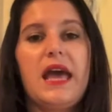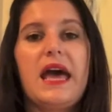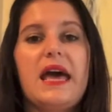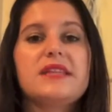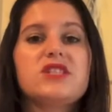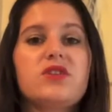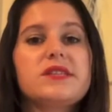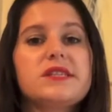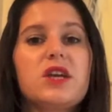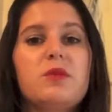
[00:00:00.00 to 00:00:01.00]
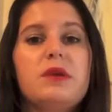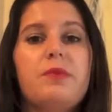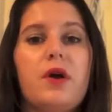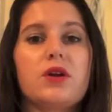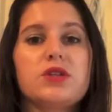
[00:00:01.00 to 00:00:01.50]
And so this is going to be
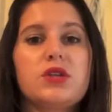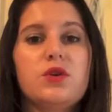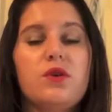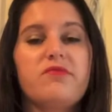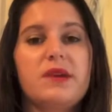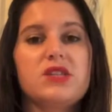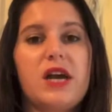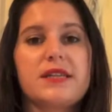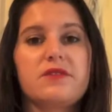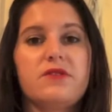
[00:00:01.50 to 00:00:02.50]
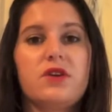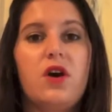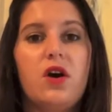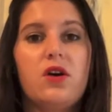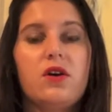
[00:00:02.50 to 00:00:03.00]
part two of my Jacksonville
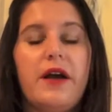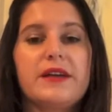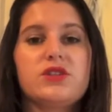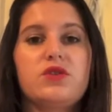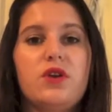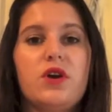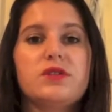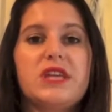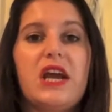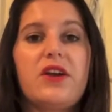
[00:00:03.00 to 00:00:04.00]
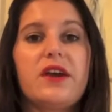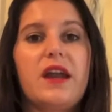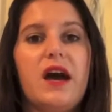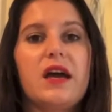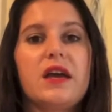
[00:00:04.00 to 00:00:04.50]
haul. As you know, Terry and
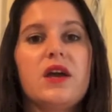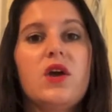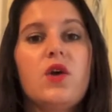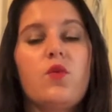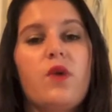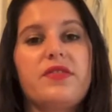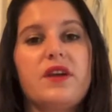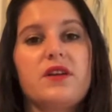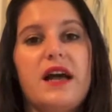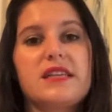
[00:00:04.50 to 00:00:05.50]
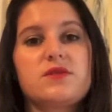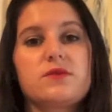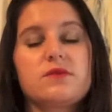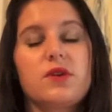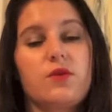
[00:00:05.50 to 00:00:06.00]
I went there
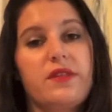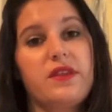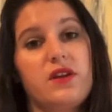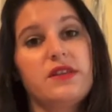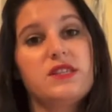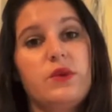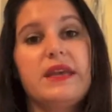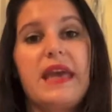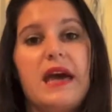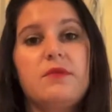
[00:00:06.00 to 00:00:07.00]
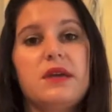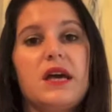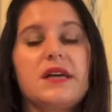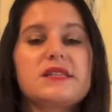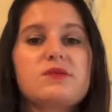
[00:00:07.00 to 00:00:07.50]
this weekend
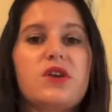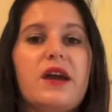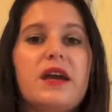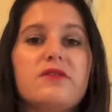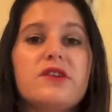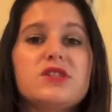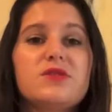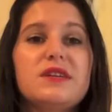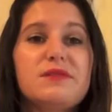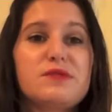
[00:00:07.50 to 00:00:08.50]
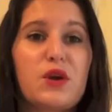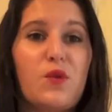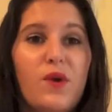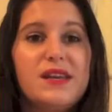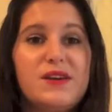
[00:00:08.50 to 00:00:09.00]
because it was our anniversary. It was our
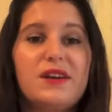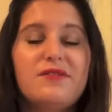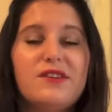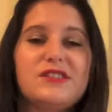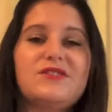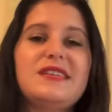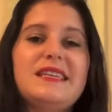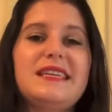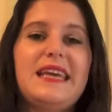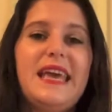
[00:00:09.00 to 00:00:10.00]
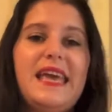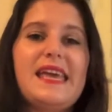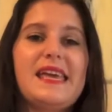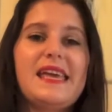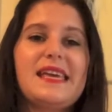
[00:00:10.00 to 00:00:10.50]
1 year anniversary. Yay!
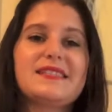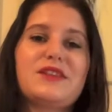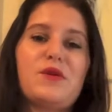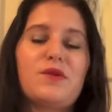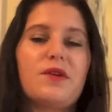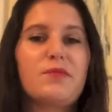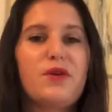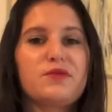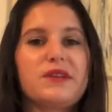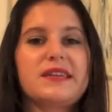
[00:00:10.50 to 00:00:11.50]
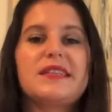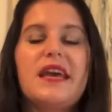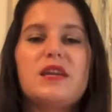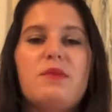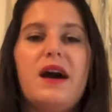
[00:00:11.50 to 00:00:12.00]
So we're both really
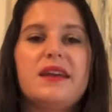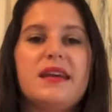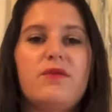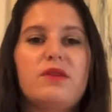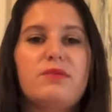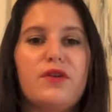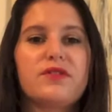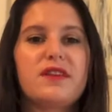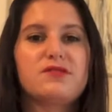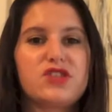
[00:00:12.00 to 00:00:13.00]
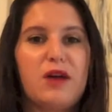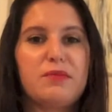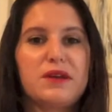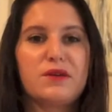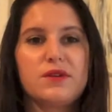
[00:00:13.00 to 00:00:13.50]
excited about it, and we both love
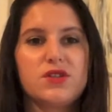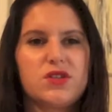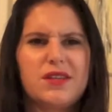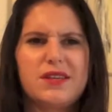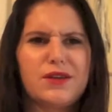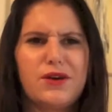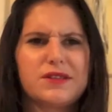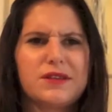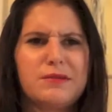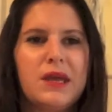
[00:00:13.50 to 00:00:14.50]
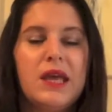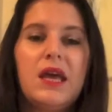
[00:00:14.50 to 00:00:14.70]
shopping, which is awesome.